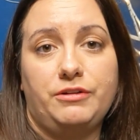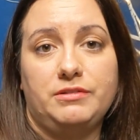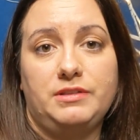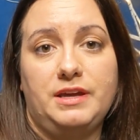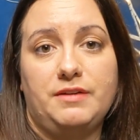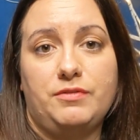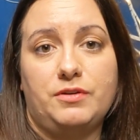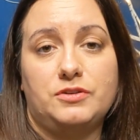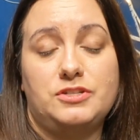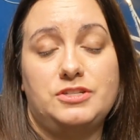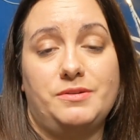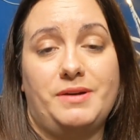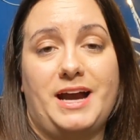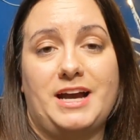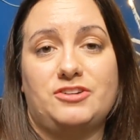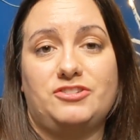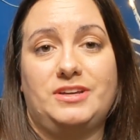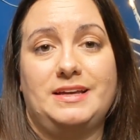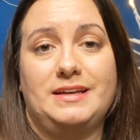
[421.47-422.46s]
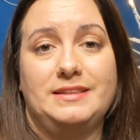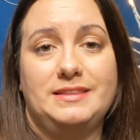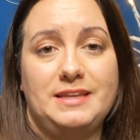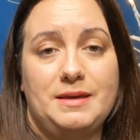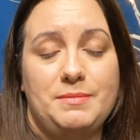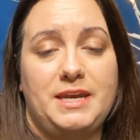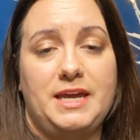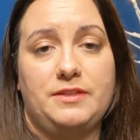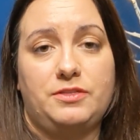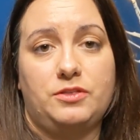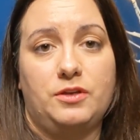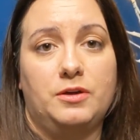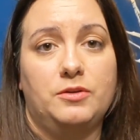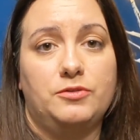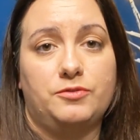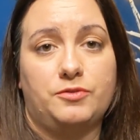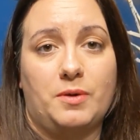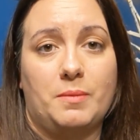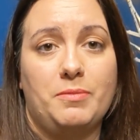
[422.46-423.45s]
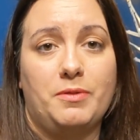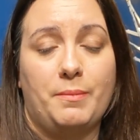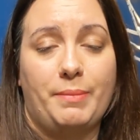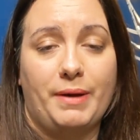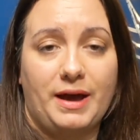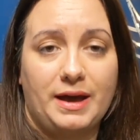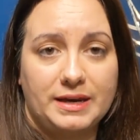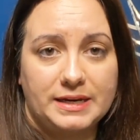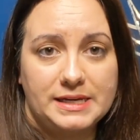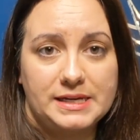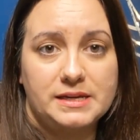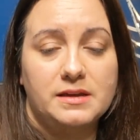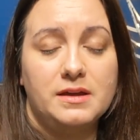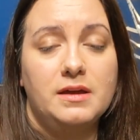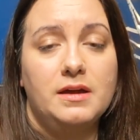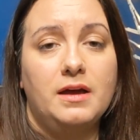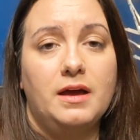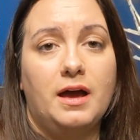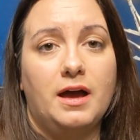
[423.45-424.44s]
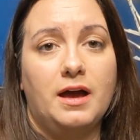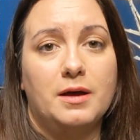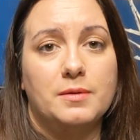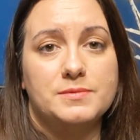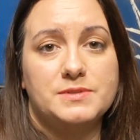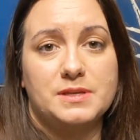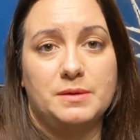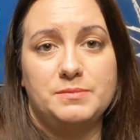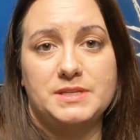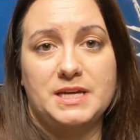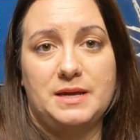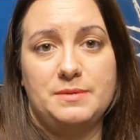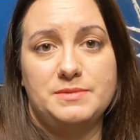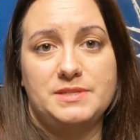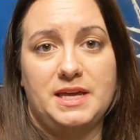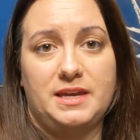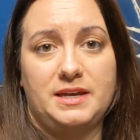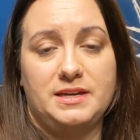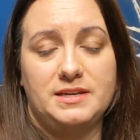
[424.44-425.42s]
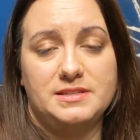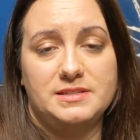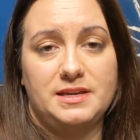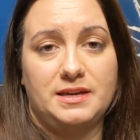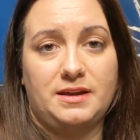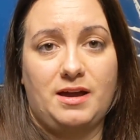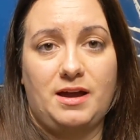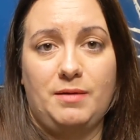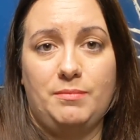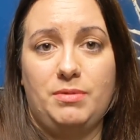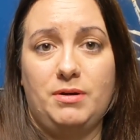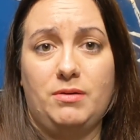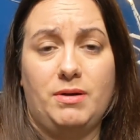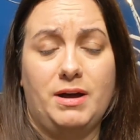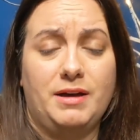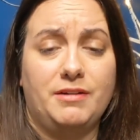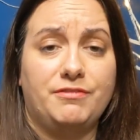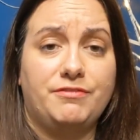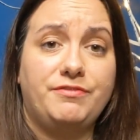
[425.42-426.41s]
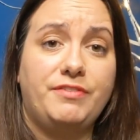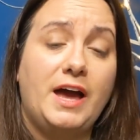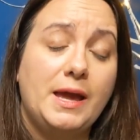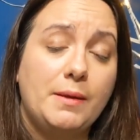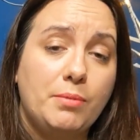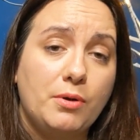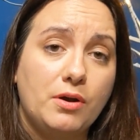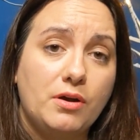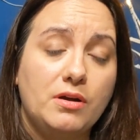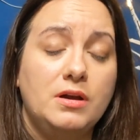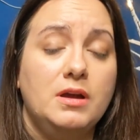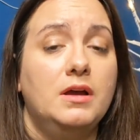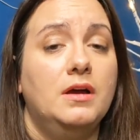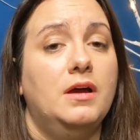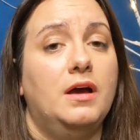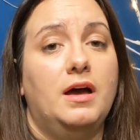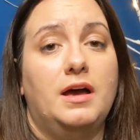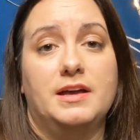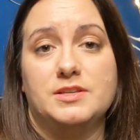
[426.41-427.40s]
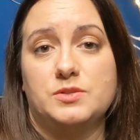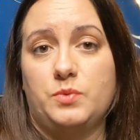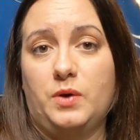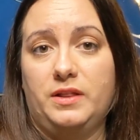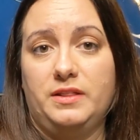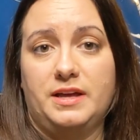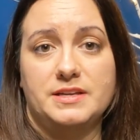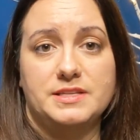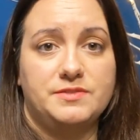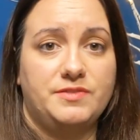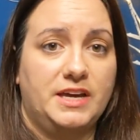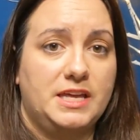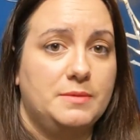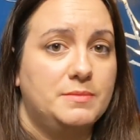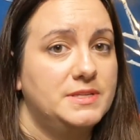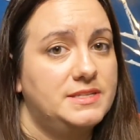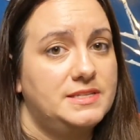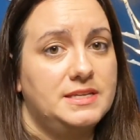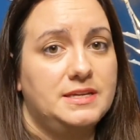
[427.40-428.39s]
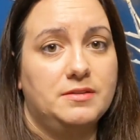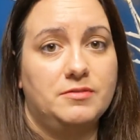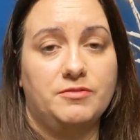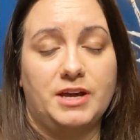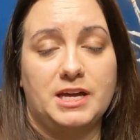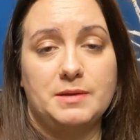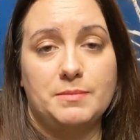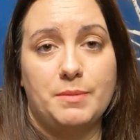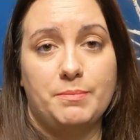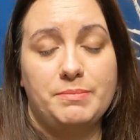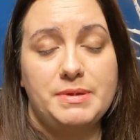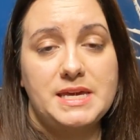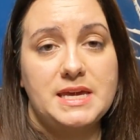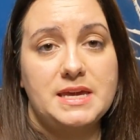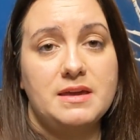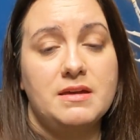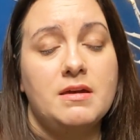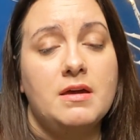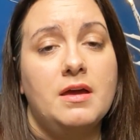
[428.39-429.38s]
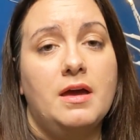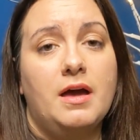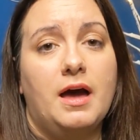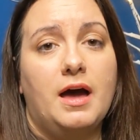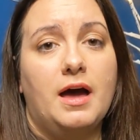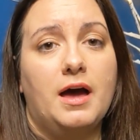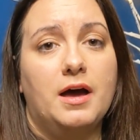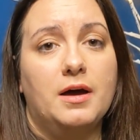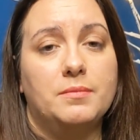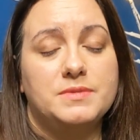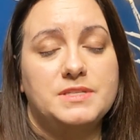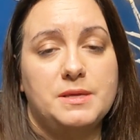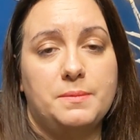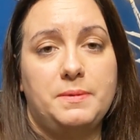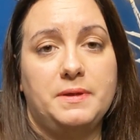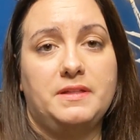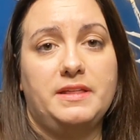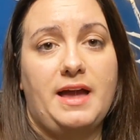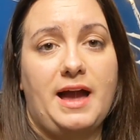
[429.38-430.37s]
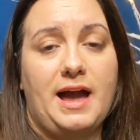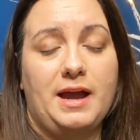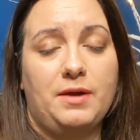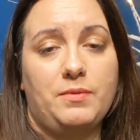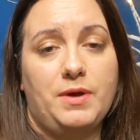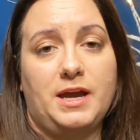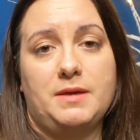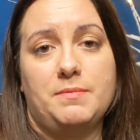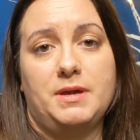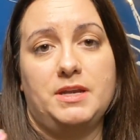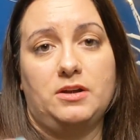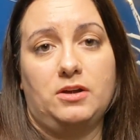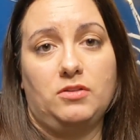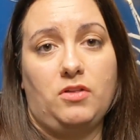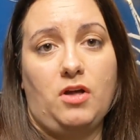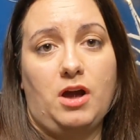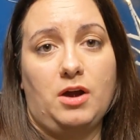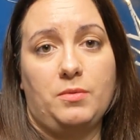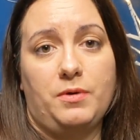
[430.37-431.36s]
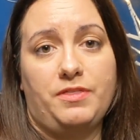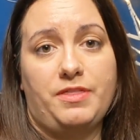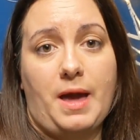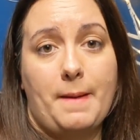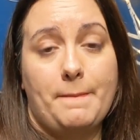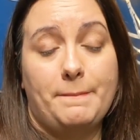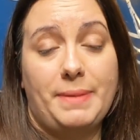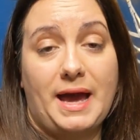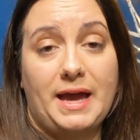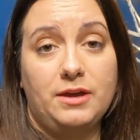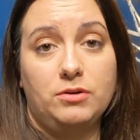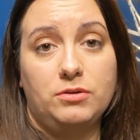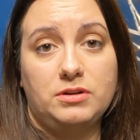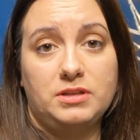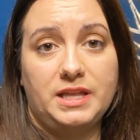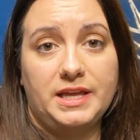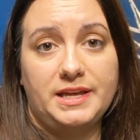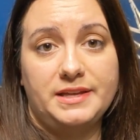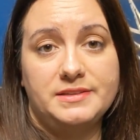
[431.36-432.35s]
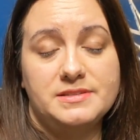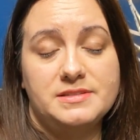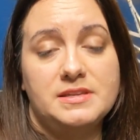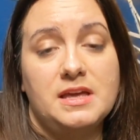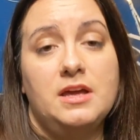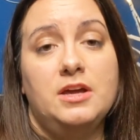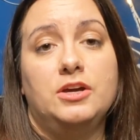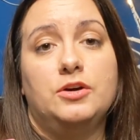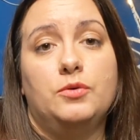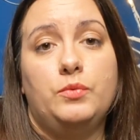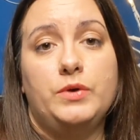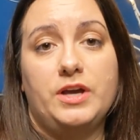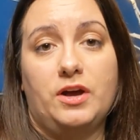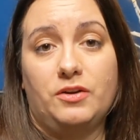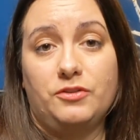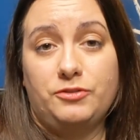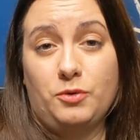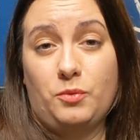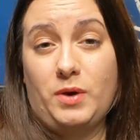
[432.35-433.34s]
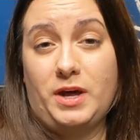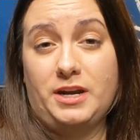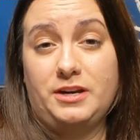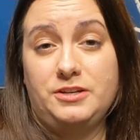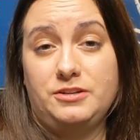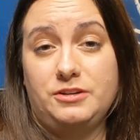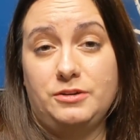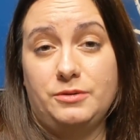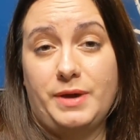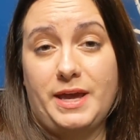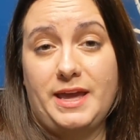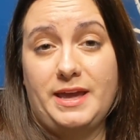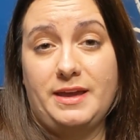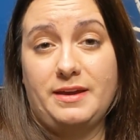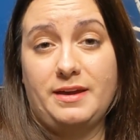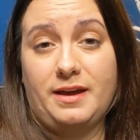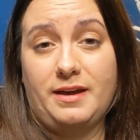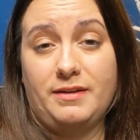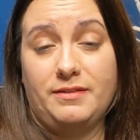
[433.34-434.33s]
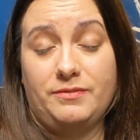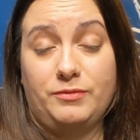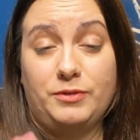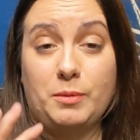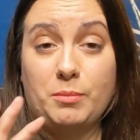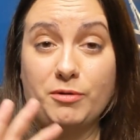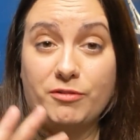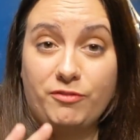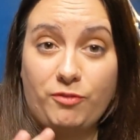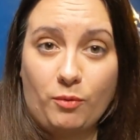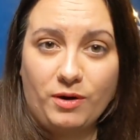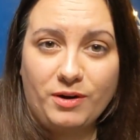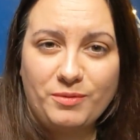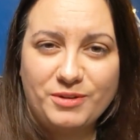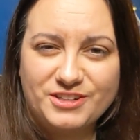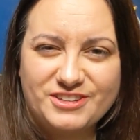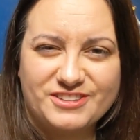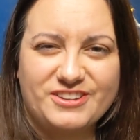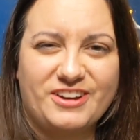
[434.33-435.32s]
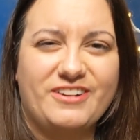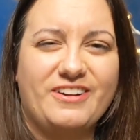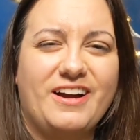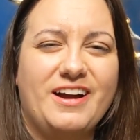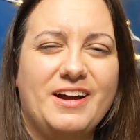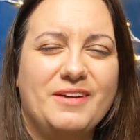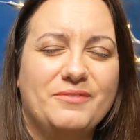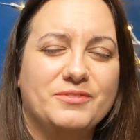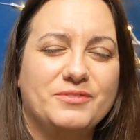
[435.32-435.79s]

your liver to actually eliminate those from the body. Sometimes that is a combo of fiber as well as vitamin C and vitamin B. Typically, I recommend along with that BioCleanse, we also want to do a number four, which is our